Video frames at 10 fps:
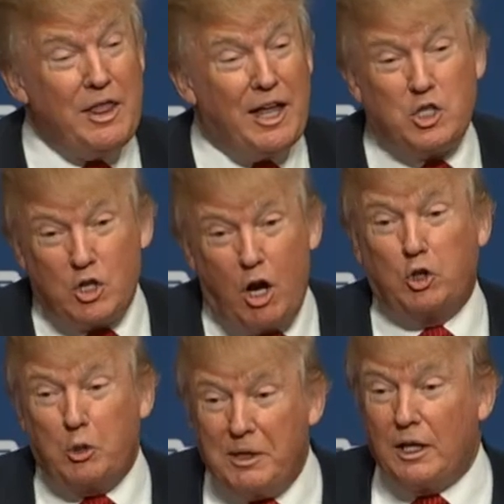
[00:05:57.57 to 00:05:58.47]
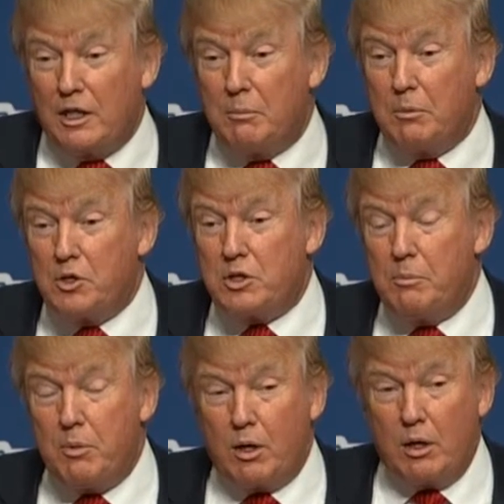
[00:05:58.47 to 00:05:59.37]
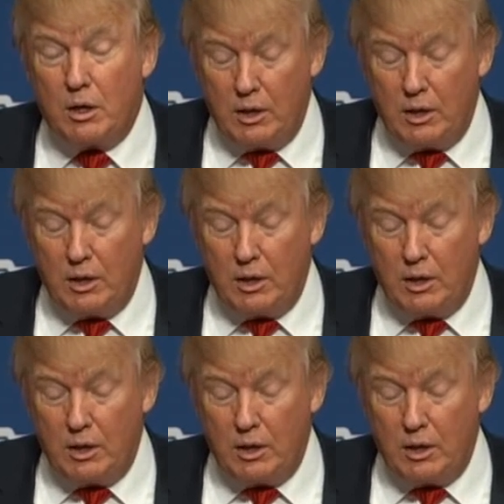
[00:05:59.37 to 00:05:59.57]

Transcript: That's ultimately the most important.